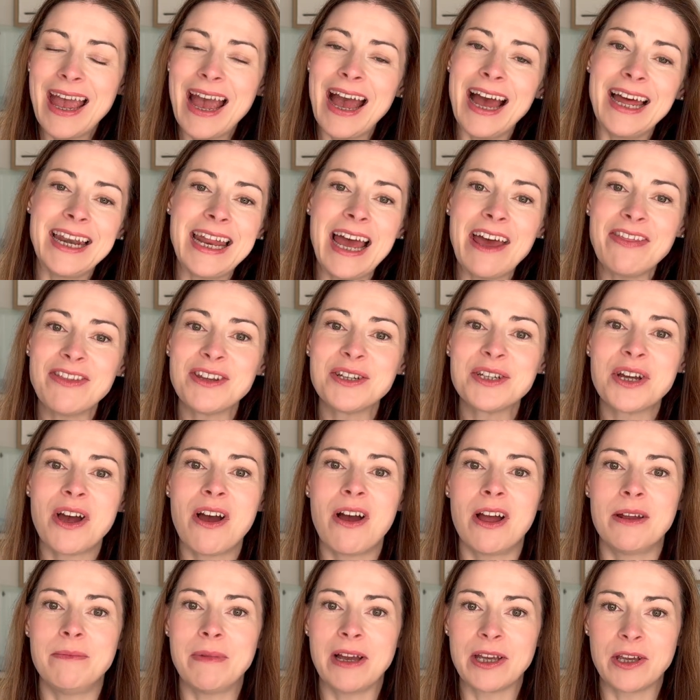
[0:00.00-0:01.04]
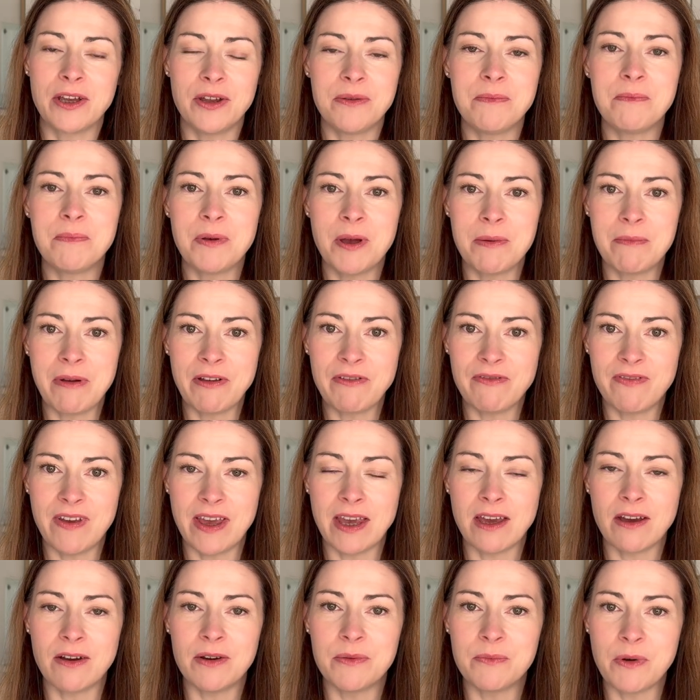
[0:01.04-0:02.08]
And at the time, I couldn't put my
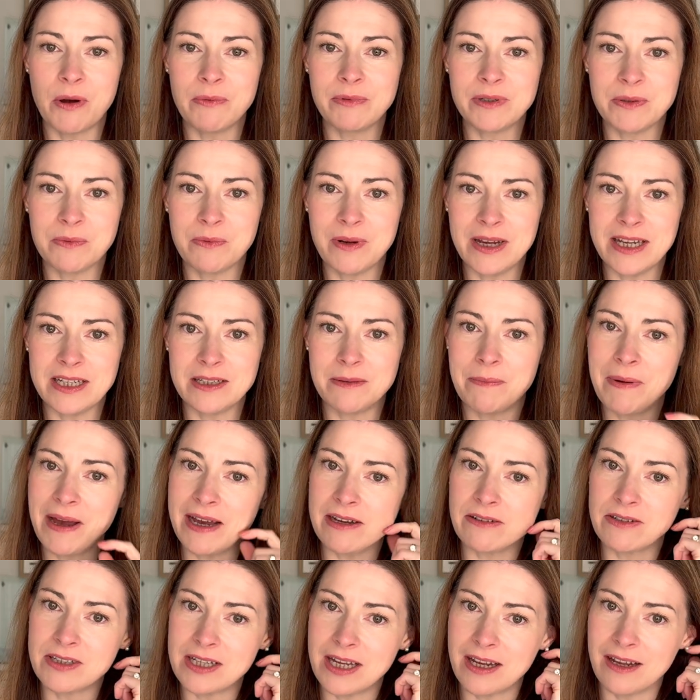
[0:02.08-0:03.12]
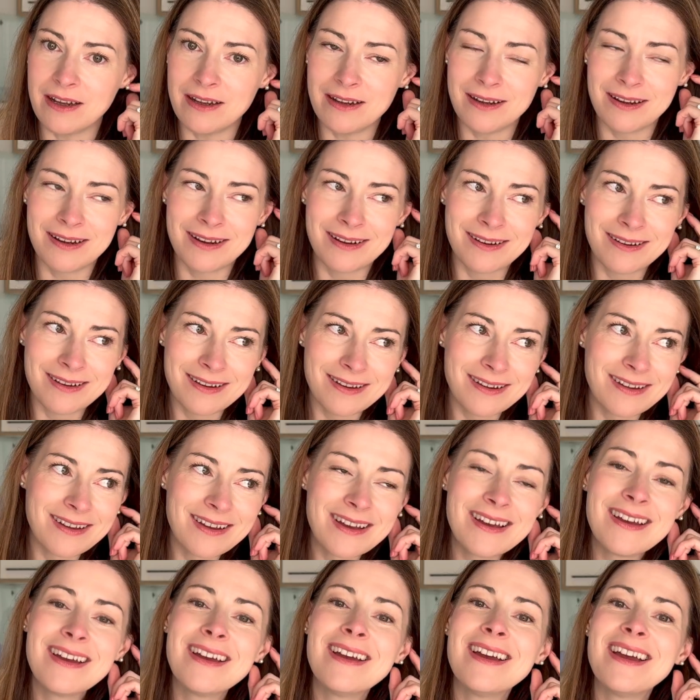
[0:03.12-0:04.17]
finger on what was weird about it.
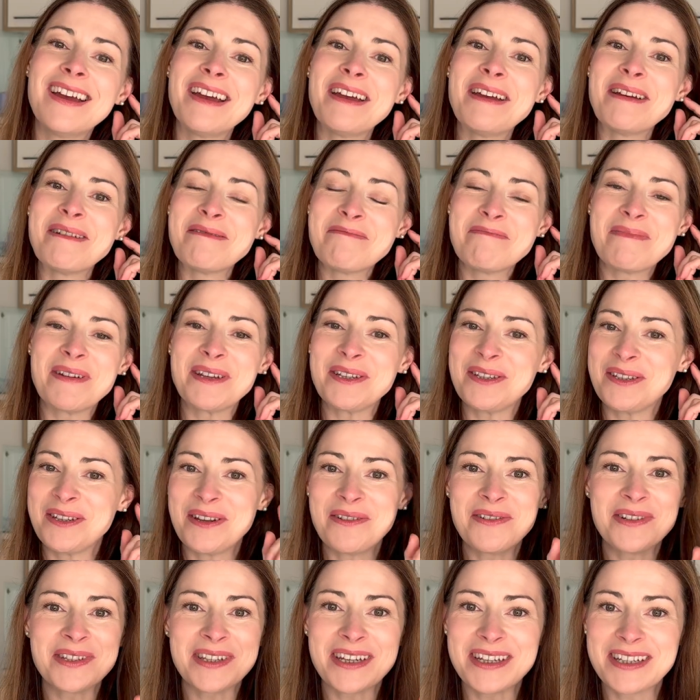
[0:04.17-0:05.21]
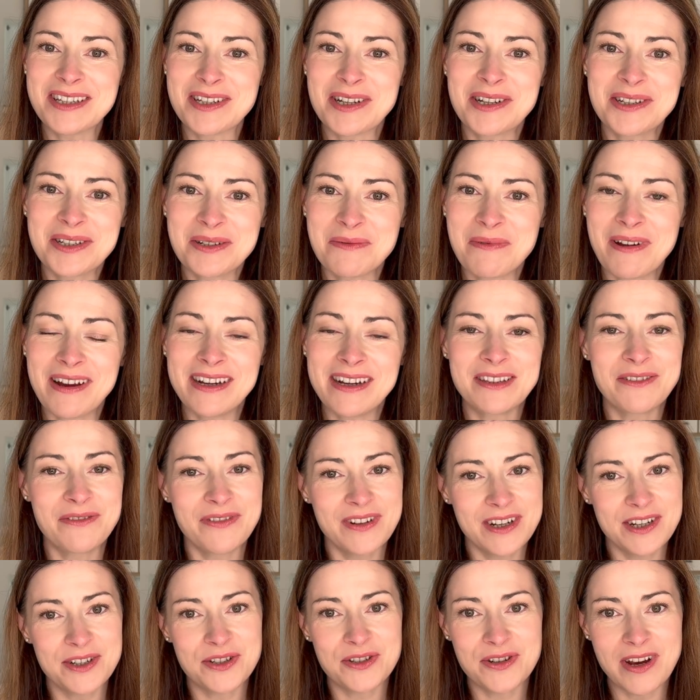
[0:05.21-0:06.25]
But as soon as I started wearing the
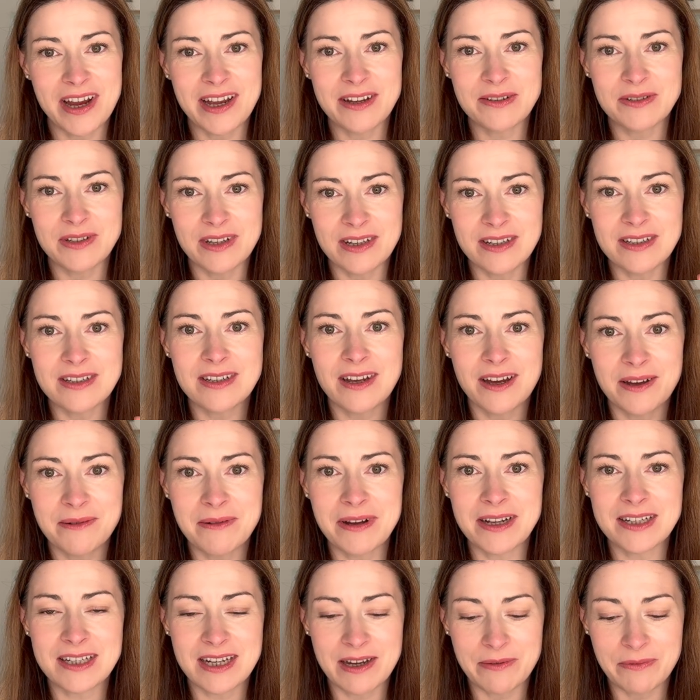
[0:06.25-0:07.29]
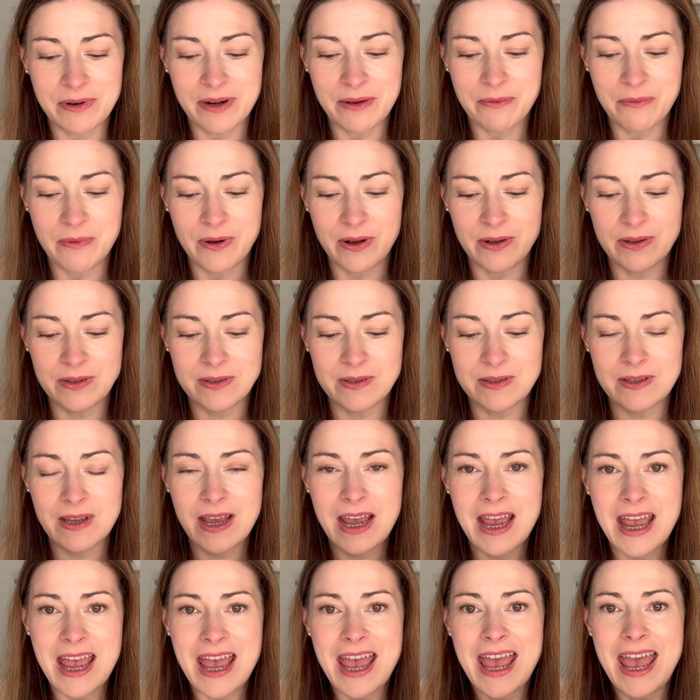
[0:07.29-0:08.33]
finished trousers, I worked out what it was.
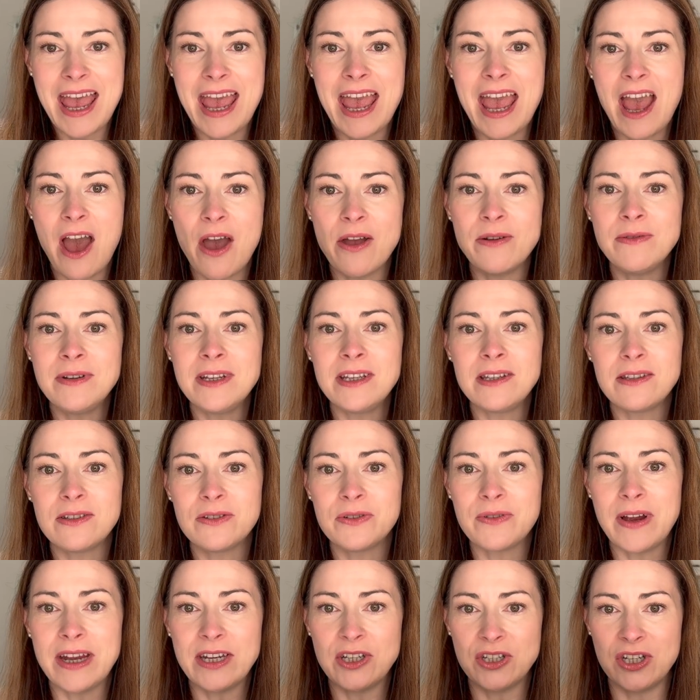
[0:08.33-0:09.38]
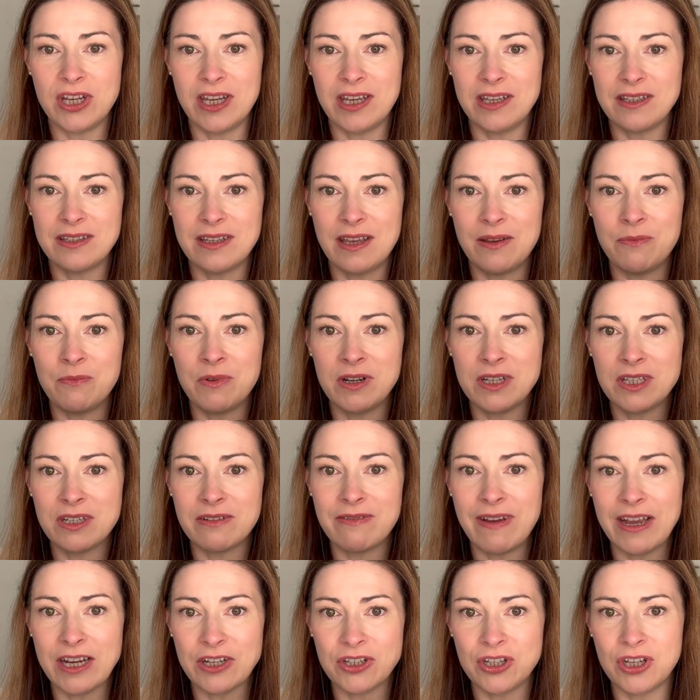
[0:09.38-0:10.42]
It only stretches in one
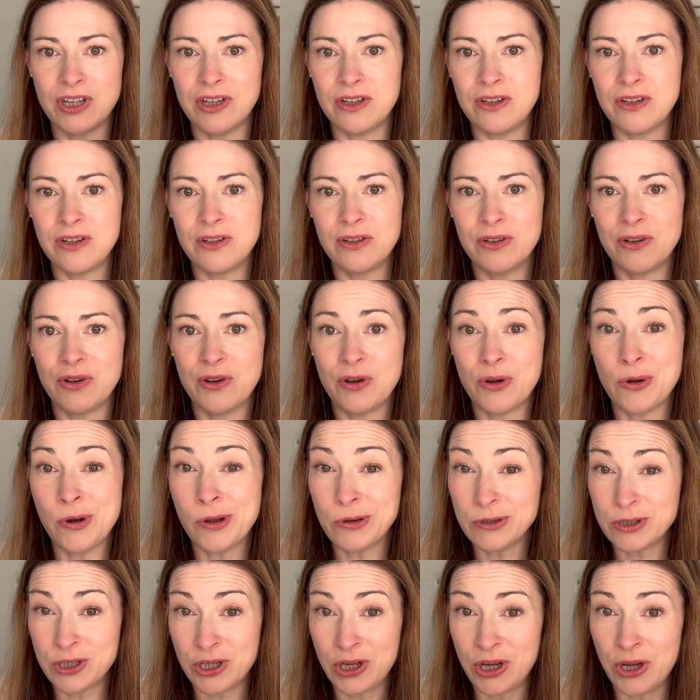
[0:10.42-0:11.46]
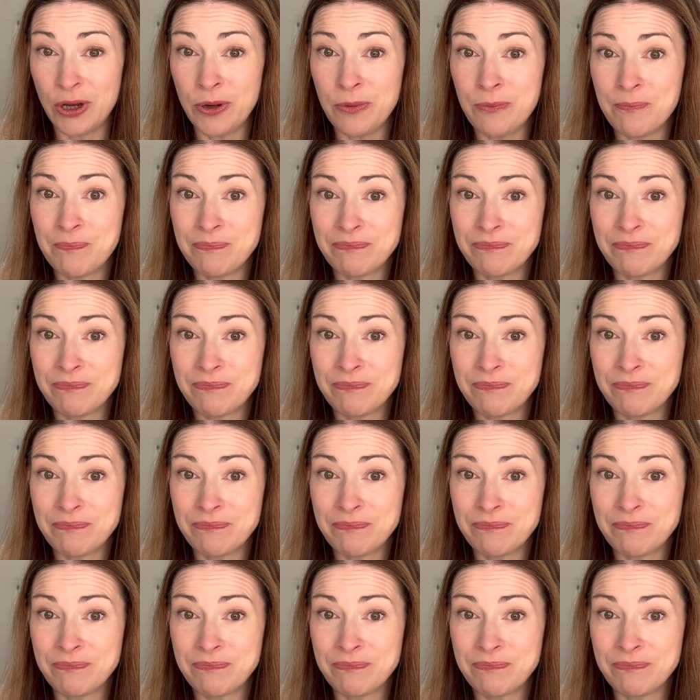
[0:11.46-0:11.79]
direction, not two.